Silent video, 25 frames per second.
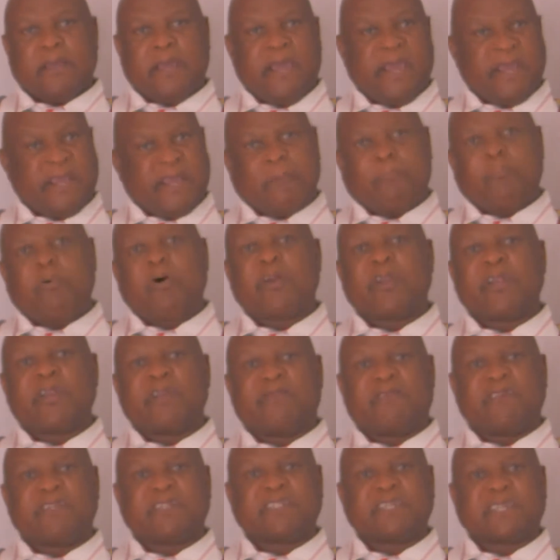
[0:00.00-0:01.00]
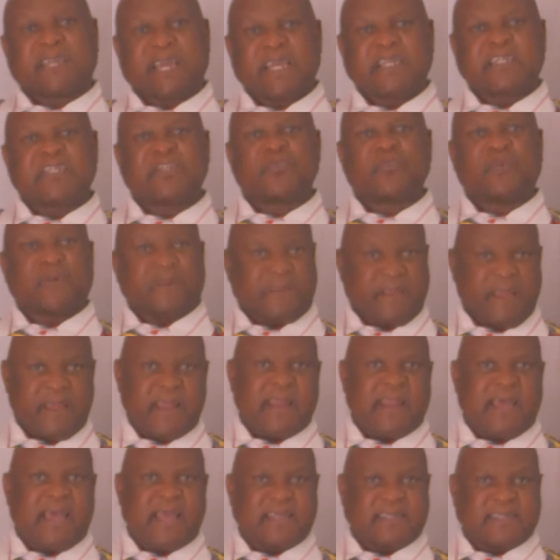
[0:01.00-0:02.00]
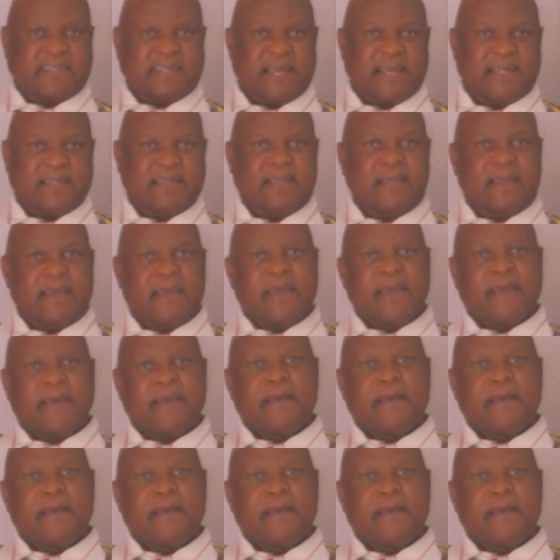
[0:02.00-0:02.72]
And upon investigation, we realized that